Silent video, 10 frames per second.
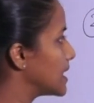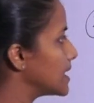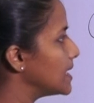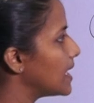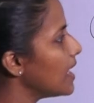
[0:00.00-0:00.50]

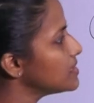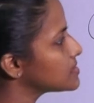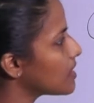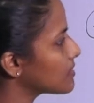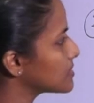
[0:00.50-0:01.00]
Il a
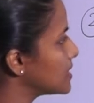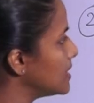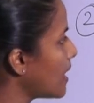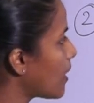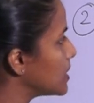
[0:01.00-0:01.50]

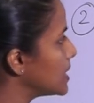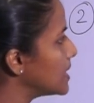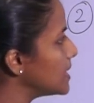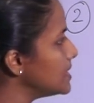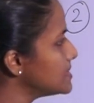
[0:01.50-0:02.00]
sorti, now
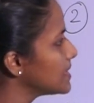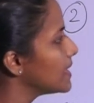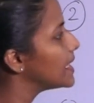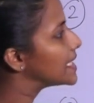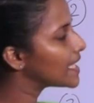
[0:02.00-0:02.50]
he is
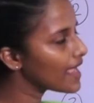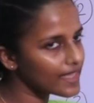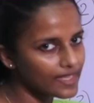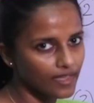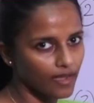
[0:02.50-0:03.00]

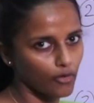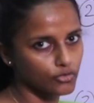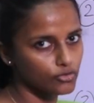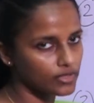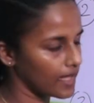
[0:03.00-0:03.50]
taking
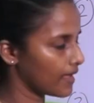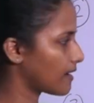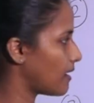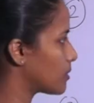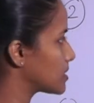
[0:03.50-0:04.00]
out, to take
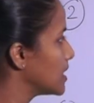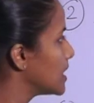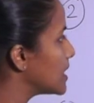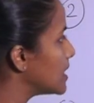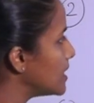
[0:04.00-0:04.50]
out.
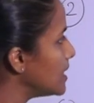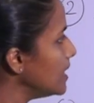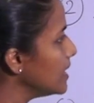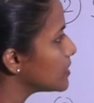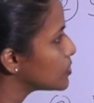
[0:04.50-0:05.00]

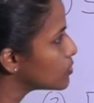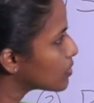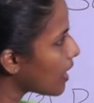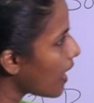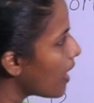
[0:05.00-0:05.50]
He
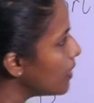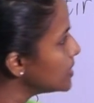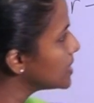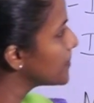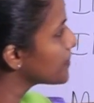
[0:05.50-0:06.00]
took
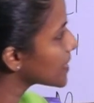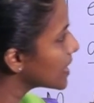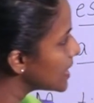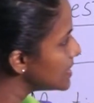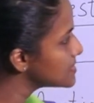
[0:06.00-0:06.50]
out
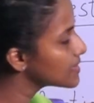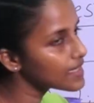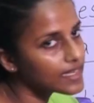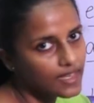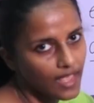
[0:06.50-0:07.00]
his
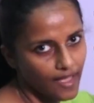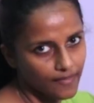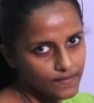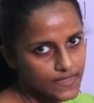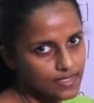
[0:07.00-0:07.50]

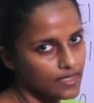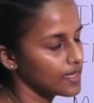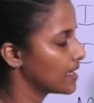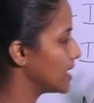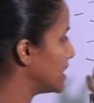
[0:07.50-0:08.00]
gloves.
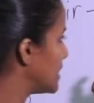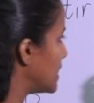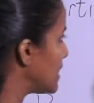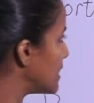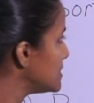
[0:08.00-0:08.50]
He
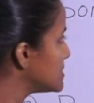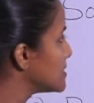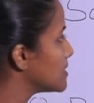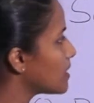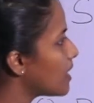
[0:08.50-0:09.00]
is
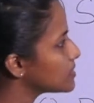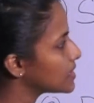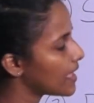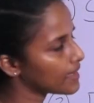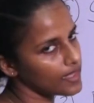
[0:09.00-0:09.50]
not
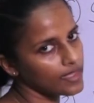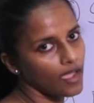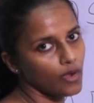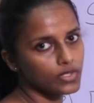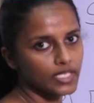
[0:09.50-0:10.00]
taking
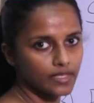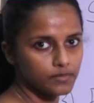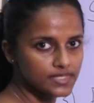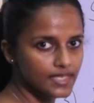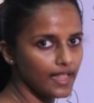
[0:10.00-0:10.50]
out
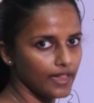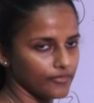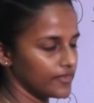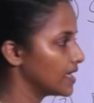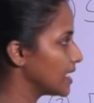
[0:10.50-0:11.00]
himself.
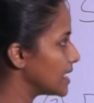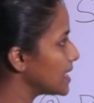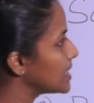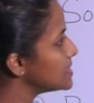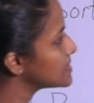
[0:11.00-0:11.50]

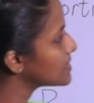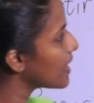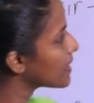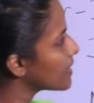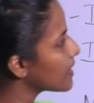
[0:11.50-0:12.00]
He is
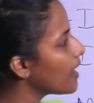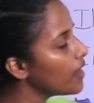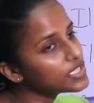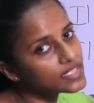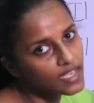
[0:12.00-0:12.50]
taking
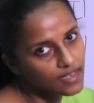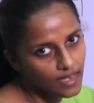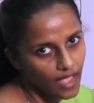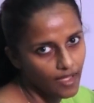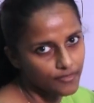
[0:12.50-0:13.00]
out the
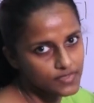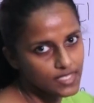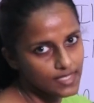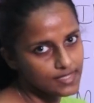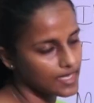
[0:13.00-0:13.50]
gloves.
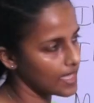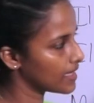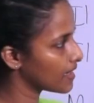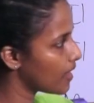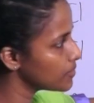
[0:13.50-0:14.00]
He is
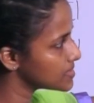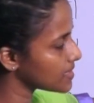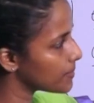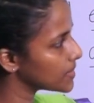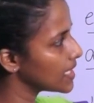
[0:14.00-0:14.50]
taking out
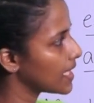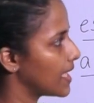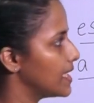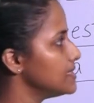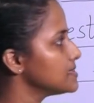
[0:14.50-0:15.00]
something
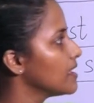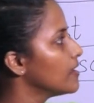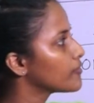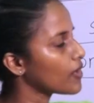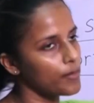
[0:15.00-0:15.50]
else
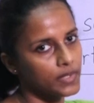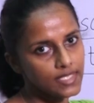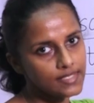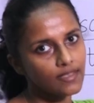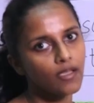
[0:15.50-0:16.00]
from
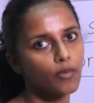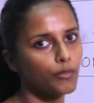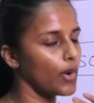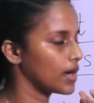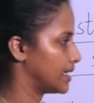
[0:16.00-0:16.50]
his
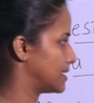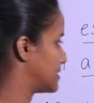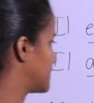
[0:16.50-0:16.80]
pocket.